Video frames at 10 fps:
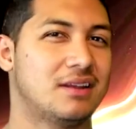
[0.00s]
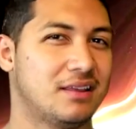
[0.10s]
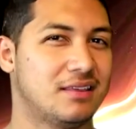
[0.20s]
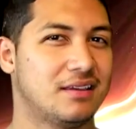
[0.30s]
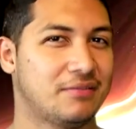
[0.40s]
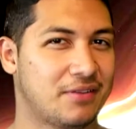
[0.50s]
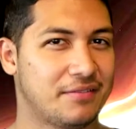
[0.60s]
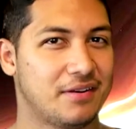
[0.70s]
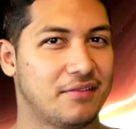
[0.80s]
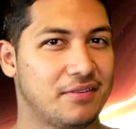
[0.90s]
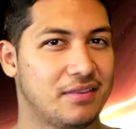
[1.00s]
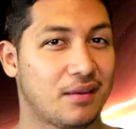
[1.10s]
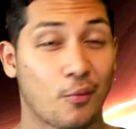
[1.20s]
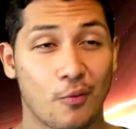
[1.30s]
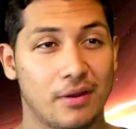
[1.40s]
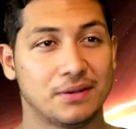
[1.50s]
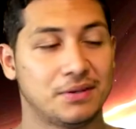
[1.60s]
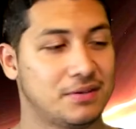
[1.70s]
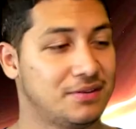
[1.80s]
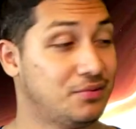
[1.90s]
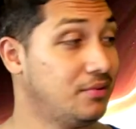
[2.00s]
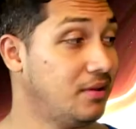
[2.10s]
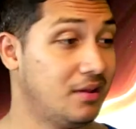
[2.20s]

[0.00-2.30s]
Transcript: I think I've covered everything I wanted to.